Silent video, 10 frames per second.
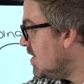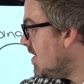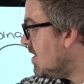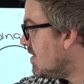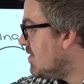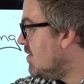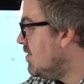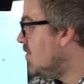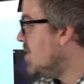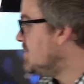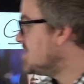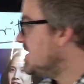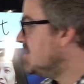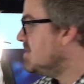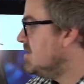our
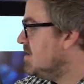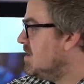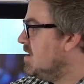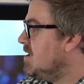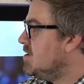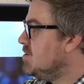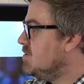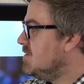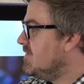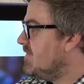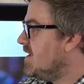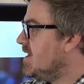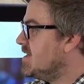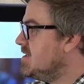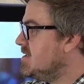website, you will
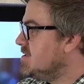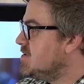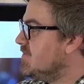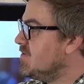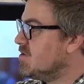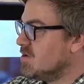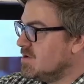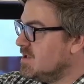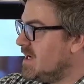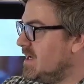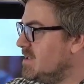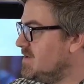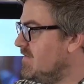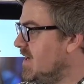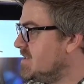find, so if you Google IELTS
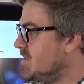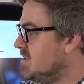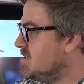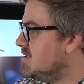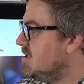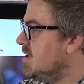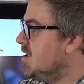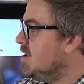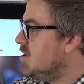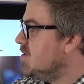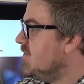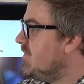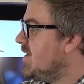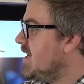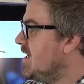Advantage, you'll
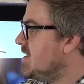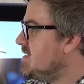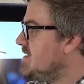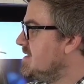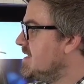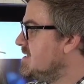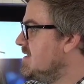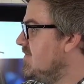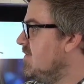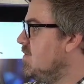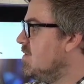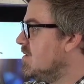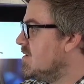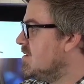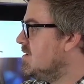find
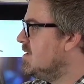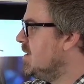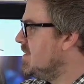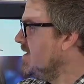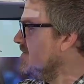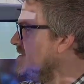64, I believe it's